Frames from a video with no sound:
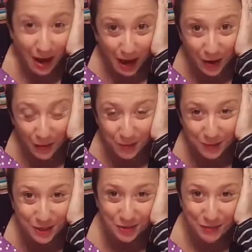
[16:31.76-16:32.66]
I hope
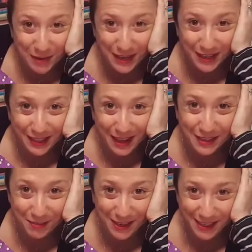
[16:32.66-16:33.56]
you enjoyed making that
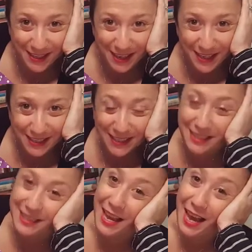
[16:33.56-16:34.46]
as much as I
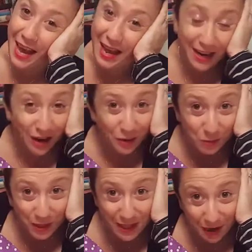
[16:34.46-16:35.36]
did, and I
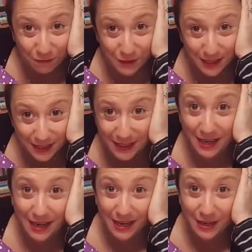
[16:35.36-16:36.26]
would love to
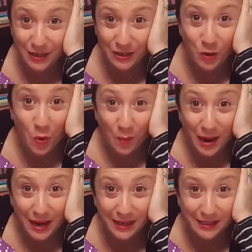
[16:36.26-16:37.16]
see your
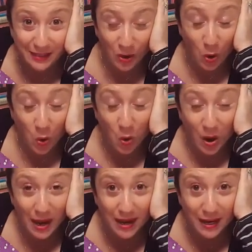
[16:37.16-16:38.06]
makes
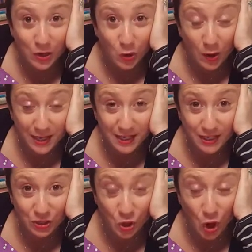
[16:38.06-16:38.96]
or hear your
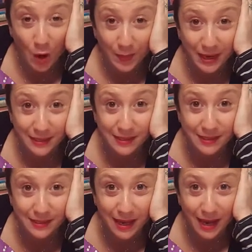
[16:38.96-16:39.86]
questions or
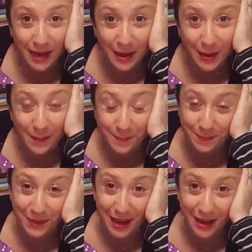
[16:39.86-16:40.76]
comments.
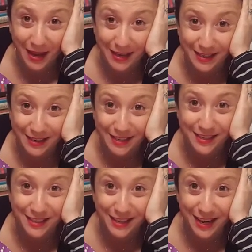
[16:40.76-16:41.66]

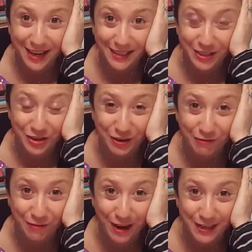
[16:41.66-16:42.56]
And yes, you
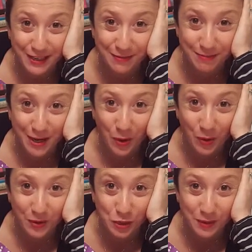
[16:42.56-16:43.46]
can find me
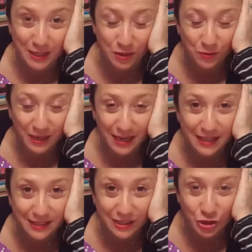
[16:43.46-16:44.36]
on Twitter and
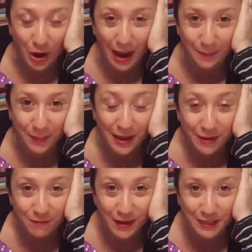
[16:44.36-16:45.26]
Instagram,
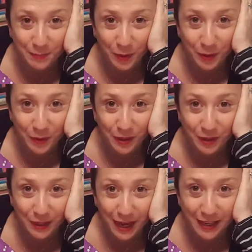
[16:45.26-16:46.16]
Facebook
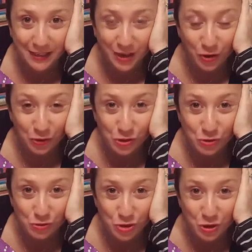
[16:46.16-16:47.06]
and on
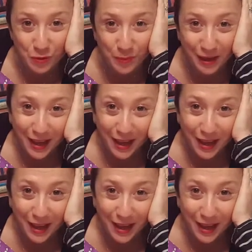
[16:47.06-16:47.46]
YouTube.